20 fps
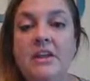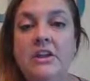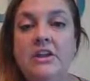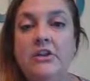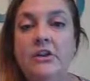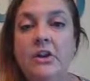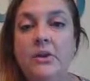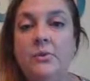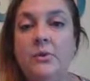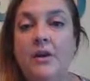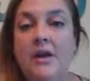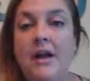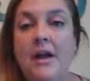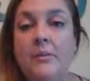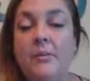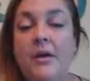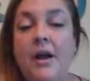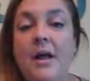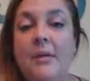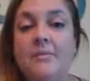You're going to work
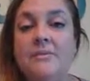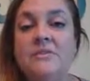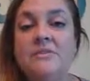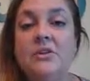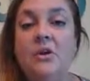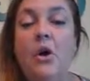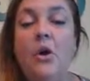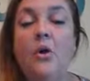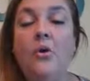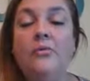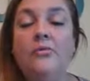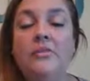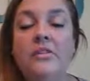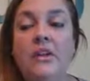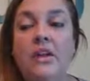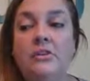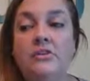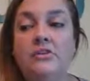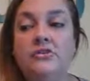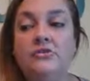out problems,
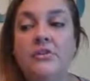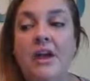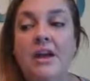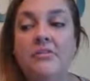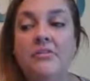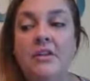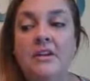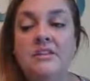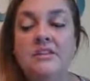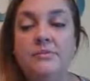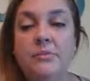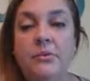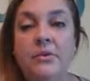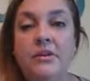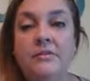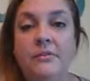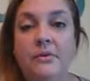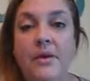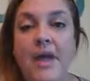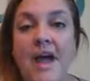hopefully on your dry erase board
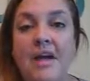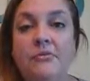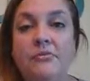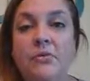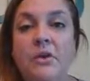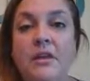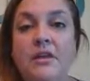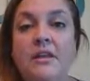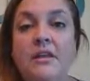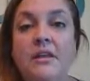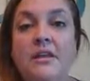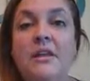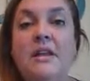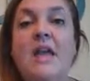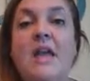if you have one.